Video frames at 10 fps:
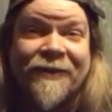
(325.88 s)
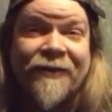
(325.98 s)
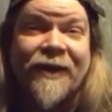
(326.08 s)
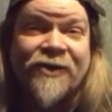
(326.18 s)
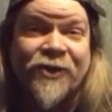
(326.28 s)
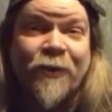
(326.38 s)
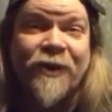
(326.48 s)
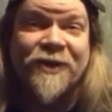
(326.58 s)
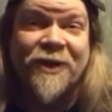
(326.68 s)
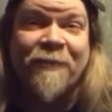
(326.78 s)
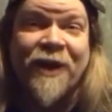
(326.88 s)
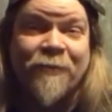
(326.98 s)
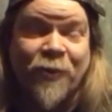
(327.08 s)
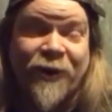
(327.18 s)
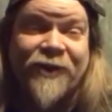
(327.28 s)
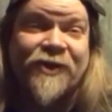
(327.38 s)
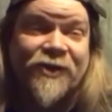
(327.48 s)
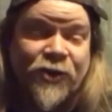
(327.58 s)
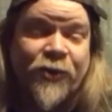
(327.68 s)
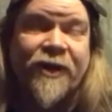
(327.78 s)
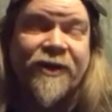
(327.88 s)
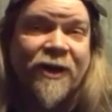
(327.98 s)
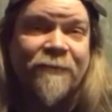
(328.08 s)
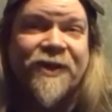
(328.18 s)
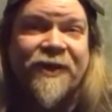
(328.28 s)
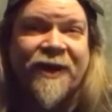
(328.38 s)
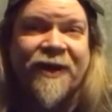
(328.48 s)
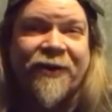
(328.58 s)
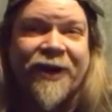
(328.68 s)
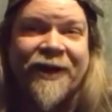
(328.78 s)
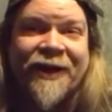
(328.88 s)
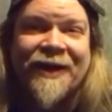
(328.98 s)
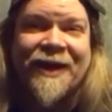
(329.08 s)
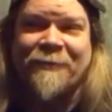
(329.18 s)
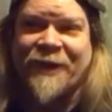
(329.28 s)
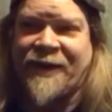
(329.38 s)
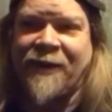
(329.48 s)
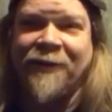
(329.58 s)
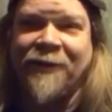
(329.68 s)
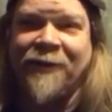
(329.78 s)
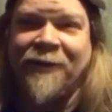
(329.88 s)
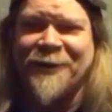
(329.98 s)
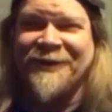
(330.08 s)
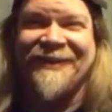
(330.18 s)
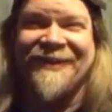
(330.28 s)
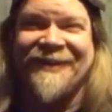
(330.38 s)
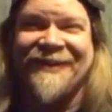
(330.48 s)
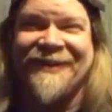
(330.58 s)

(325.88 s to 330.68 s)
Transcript: actually was the paperwork it says you can come to the hearing and i'm like hell no i know